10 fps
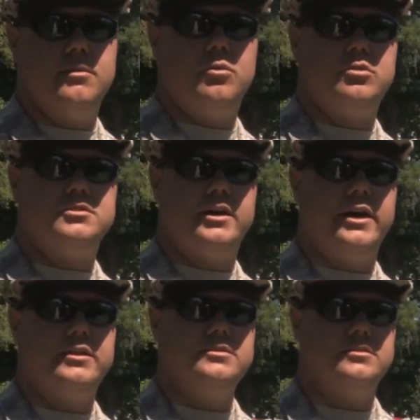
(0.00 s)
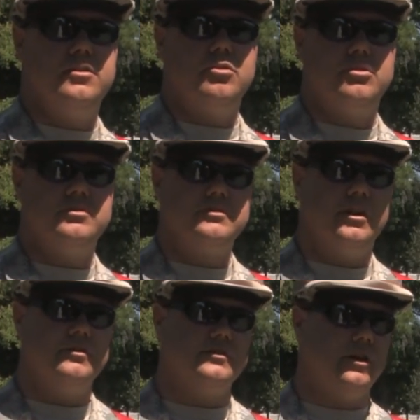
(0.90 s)
on both sides, on the north and
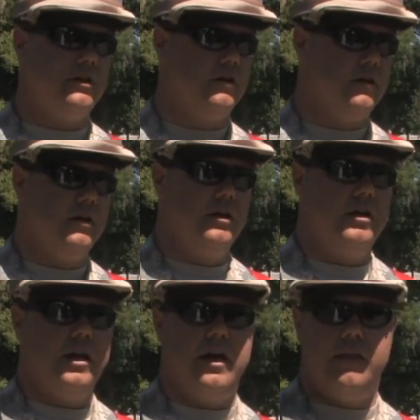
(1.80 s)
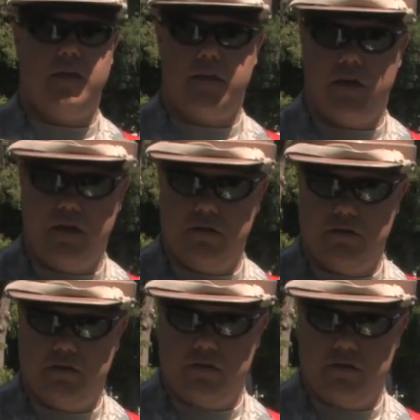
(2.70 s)
south side, and then they